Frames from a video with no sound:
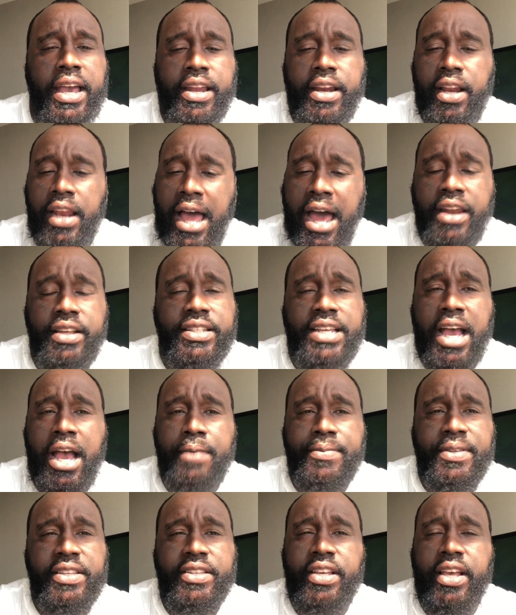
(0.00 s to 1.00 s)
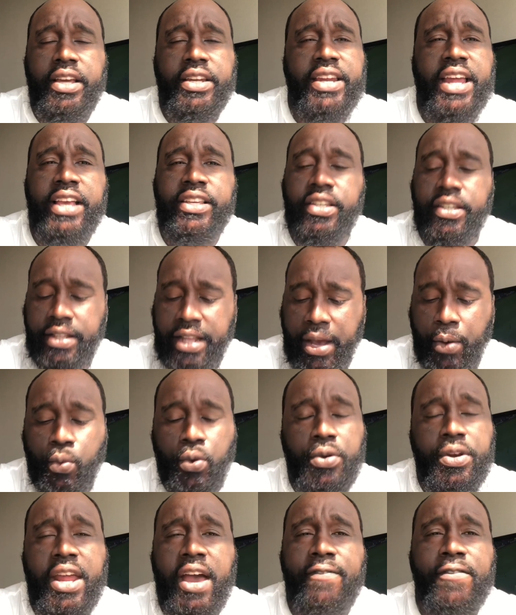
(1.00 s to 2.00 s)
And a lot of times it's a connection
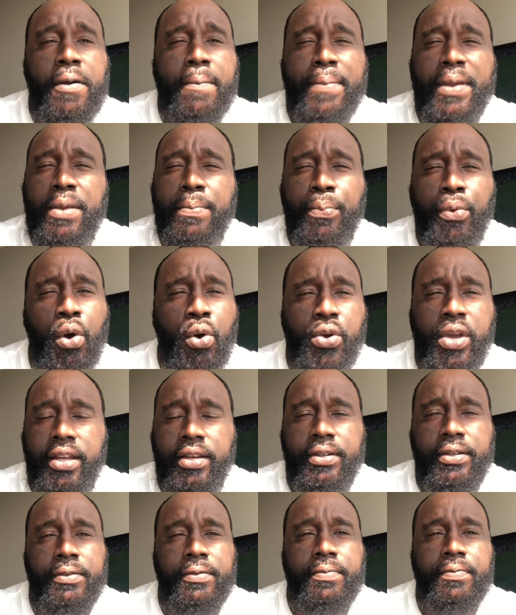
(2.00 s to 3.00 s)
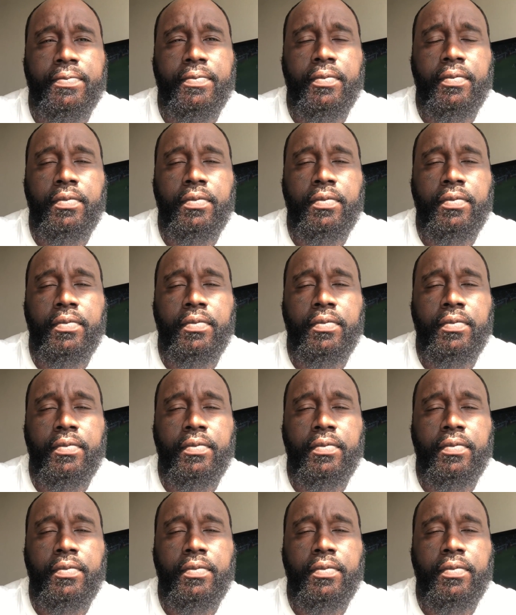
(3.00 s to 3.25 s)
that will never be broken.